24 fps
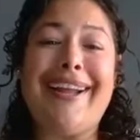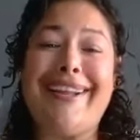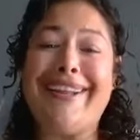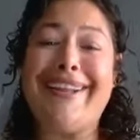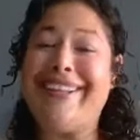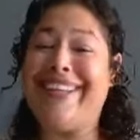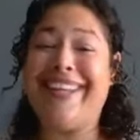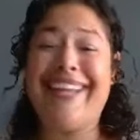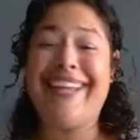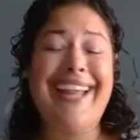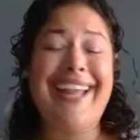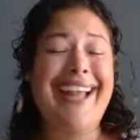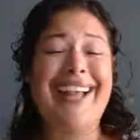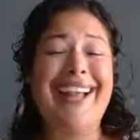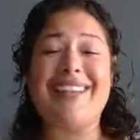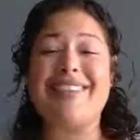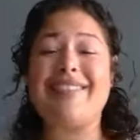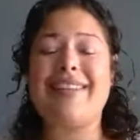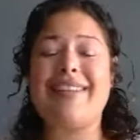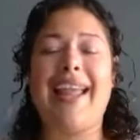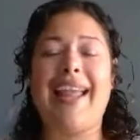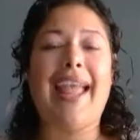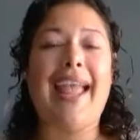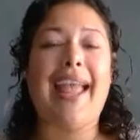Yes.
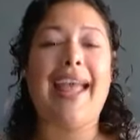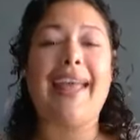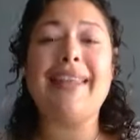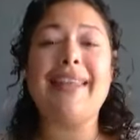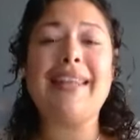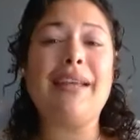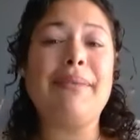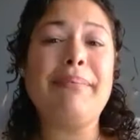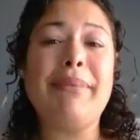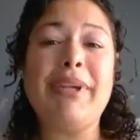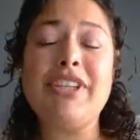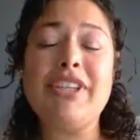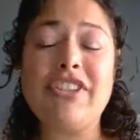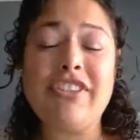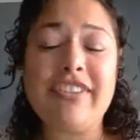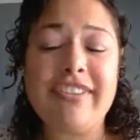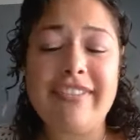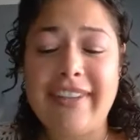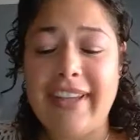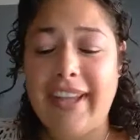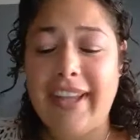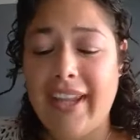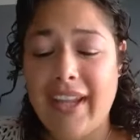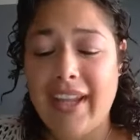And let me just
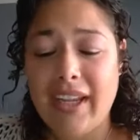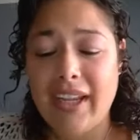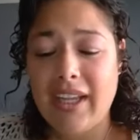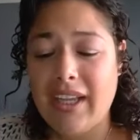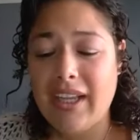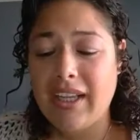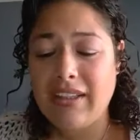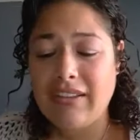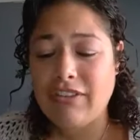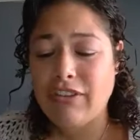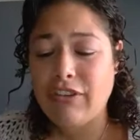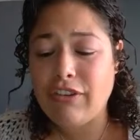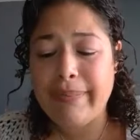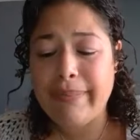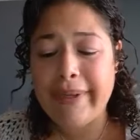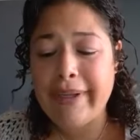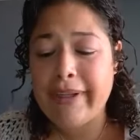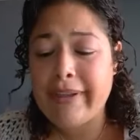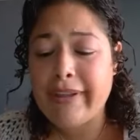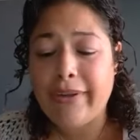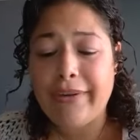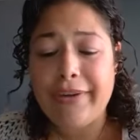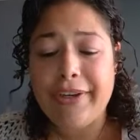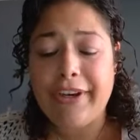say, because you've been
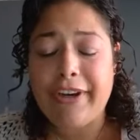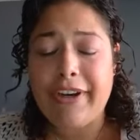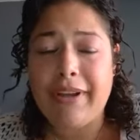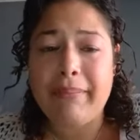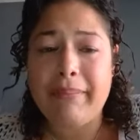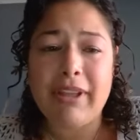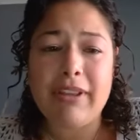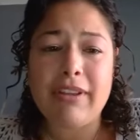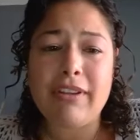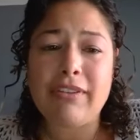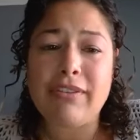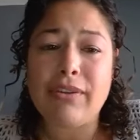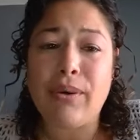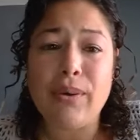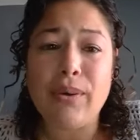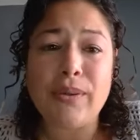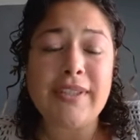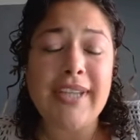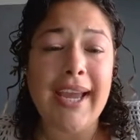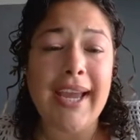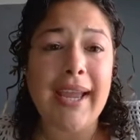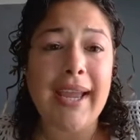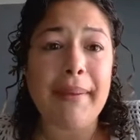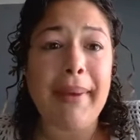gloating on me this whole
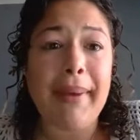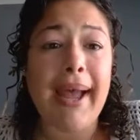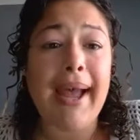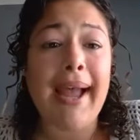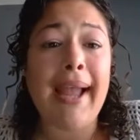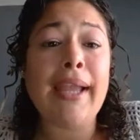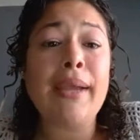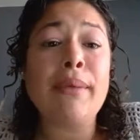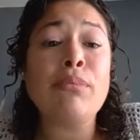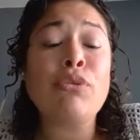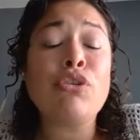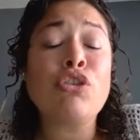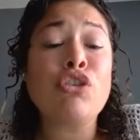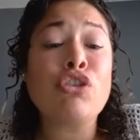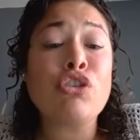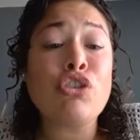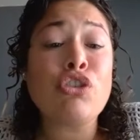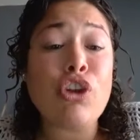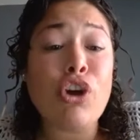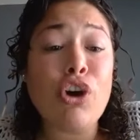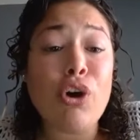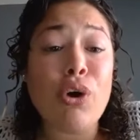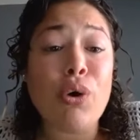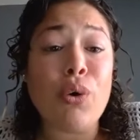time, I am
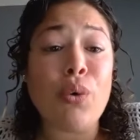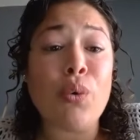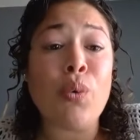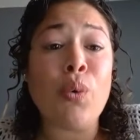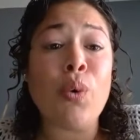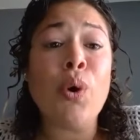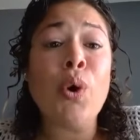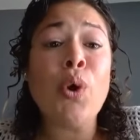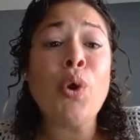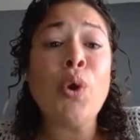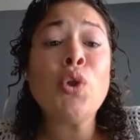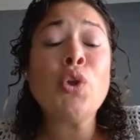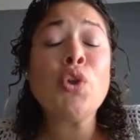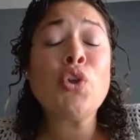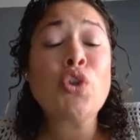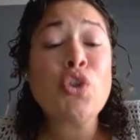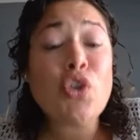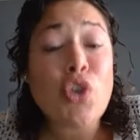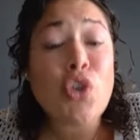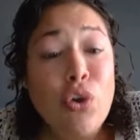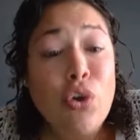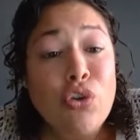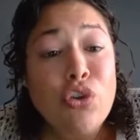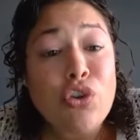so
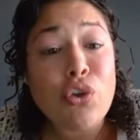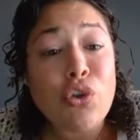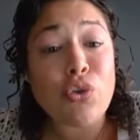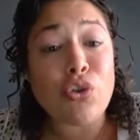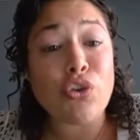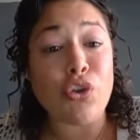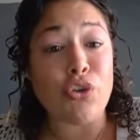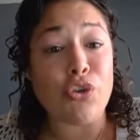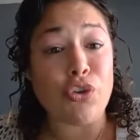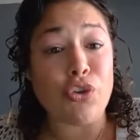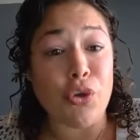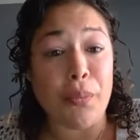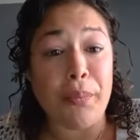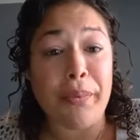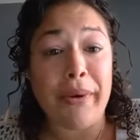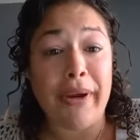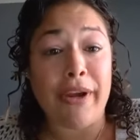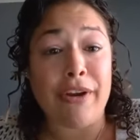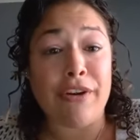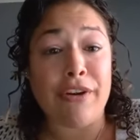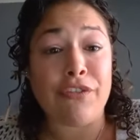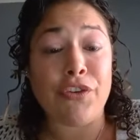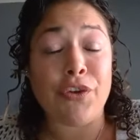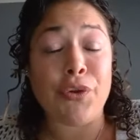
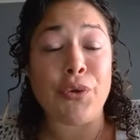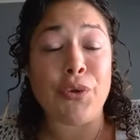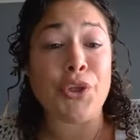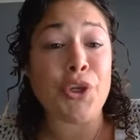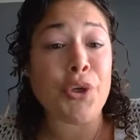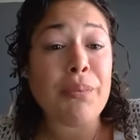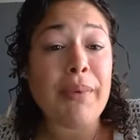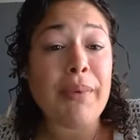proud of you. You're